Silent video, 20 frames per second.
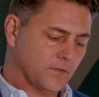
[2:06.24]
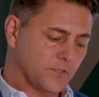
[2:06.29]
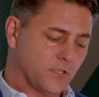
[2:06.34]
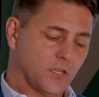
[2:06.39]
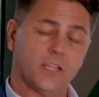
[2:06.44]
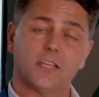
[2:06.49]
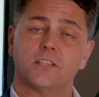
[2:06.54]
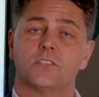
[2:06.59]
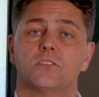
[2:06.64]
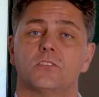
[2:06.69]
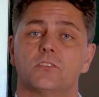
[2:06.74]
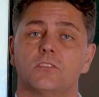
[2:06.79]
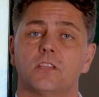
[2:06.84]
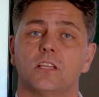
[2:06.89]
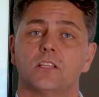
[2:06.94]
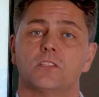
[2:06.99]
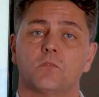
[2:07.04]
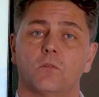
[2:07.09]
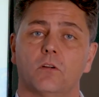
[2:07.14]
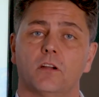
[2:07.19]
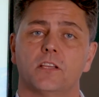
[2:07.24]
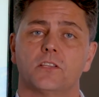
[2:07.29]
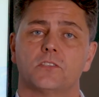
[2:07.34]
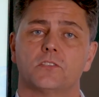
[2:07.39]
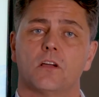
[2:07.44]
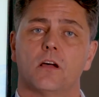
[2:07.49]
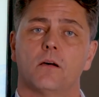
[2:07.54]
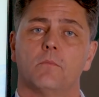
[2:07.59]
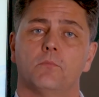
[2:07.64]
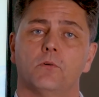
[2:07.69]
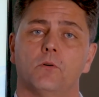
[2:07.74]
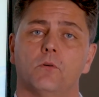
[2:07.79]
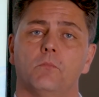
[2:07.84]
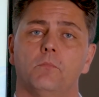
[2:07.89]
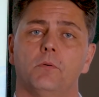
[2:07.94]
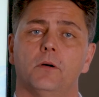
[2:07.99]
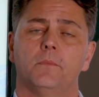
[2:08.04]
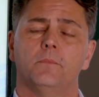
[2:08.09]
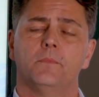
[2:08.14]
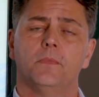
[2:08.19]
So that's one example,
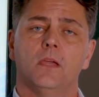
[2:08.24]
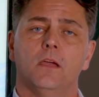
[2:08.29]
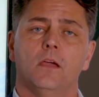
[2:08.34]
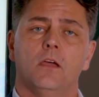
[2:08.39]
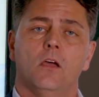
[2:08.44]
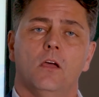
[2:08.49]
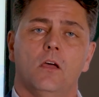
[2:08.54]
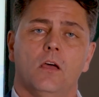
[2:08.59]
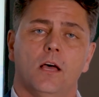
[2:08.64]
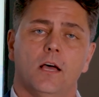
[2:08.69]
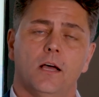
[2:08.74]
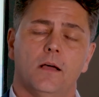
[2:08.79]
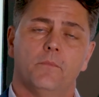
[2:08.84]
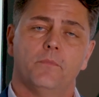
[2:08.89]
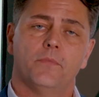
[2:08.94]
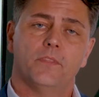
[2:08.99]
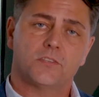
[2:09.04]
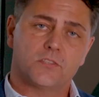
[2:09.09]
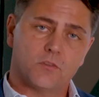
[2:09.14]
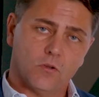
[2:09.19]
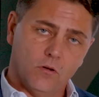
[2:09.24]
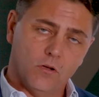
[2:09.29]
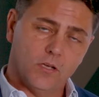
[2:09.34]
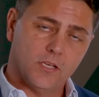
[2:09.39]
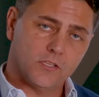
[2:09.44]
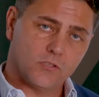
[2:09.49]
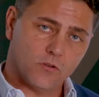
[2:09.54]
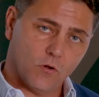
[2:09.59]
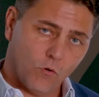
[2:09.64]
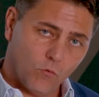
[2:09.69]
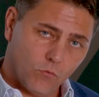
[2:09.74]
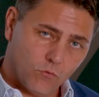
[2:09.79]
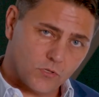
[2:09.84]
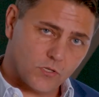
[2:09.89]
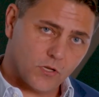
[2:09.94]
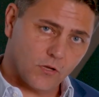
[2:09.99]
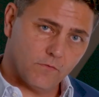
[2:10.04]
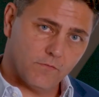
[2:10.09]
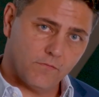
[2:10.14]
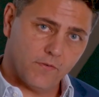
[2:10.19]
but this is
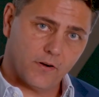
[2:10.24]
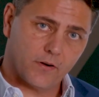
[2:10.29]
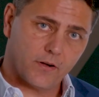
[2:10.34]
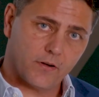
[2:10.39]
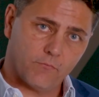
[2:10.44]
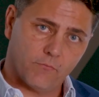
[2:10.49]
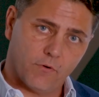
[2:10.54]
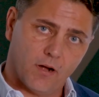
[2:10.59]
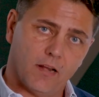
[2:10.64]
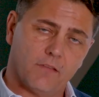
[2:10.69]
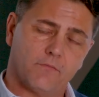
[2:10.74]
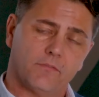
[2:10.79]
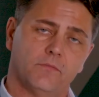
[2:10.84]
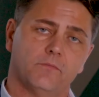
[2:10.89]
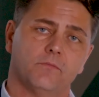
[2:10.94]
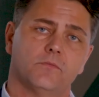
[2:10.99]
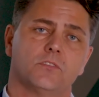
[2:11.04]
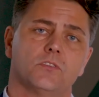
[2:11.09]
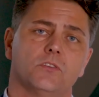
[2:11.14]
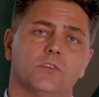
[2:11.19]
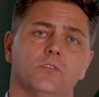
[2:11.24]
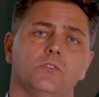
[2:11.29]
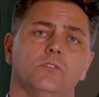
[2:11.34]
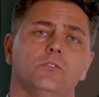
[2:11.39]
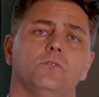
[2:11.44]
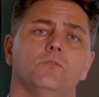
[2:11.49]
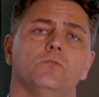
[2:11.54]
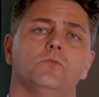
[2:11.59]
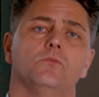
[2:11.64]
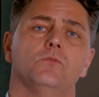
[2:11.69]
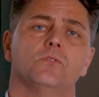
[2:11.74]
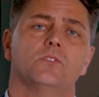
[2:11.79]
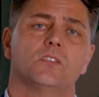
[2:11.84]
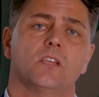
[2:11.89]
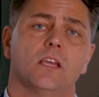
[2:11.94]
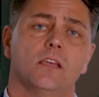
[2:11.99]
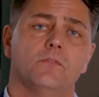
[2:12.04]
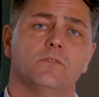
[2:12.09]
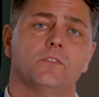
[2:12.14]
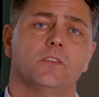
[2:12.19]
also very relevant to
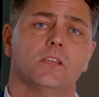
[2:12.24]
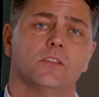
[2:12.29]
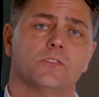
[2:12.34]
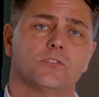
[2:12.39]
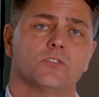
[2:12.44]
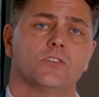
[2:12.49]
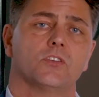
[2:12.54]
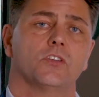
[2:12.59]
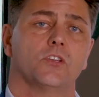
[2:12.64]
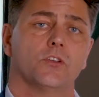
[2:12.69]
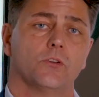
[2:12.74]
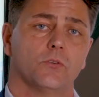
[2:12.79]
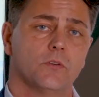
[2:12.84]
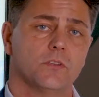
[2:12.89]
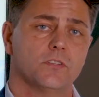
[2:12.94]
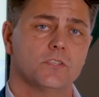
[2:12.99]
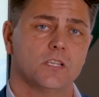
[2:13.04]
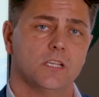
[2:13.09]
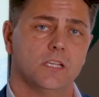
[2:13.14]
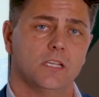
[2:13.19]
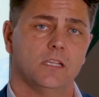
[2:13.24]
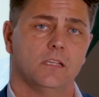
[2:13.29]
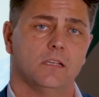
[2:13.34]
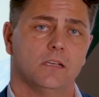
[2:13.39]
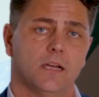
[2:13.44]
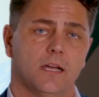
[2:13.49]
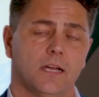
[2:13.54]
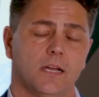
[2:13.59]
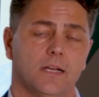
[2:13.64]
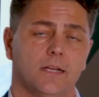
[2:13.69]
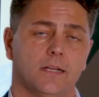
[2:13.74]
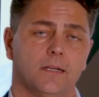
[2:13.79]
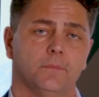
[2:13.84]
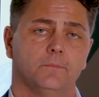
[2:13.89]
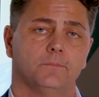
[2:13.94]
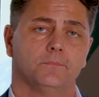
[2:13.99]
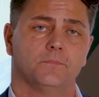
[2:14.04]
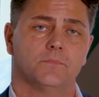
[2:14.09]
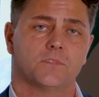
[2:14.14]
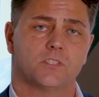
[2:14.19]
safety and security
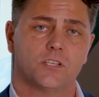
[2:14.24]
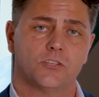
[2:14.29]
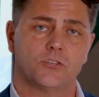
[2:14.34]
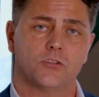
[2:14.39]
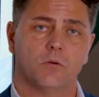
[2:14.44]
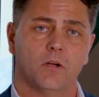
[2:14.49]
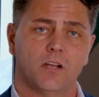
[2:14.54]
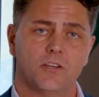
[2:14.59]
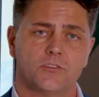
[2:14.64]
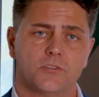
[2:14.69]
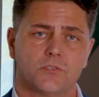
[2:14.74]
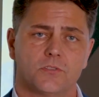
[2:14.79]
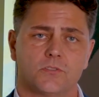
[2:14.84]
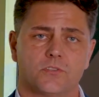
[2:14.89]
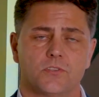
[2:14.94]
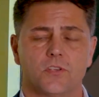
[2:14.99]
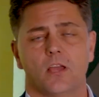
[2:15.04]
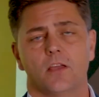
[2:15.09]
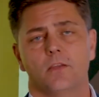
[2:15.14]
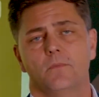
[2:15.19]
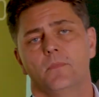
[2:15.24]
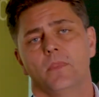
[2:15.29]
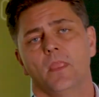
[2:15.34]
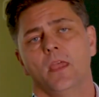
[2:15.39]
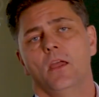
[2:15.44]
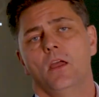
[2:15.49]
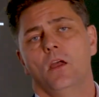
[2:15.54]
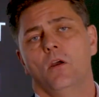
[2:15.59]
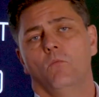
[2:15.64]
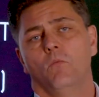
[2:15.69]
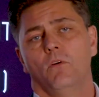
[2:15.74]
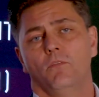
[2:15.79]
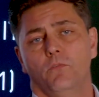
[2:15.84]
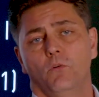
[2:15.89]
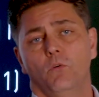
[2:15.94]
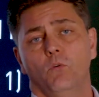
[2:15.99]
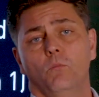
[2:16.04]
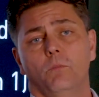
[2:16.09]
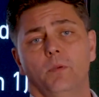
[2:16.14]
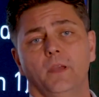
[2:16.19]
situations. So we've
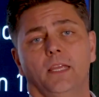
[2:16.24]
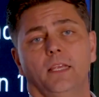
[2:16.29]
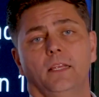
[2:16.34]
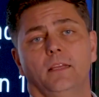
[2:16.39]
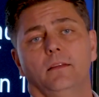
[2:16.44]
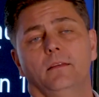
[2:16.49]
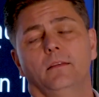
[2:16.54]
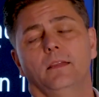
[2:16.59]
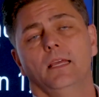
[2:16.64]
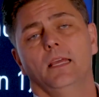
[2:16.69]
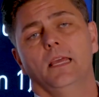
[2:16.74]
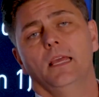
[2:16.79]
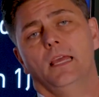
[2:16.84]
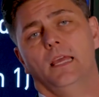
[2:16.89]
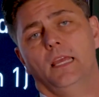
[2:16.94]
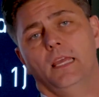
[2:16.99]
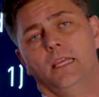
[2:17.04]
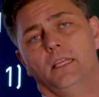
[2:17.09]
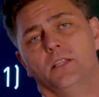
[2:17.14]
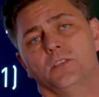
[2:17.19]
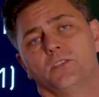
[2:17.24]
all been in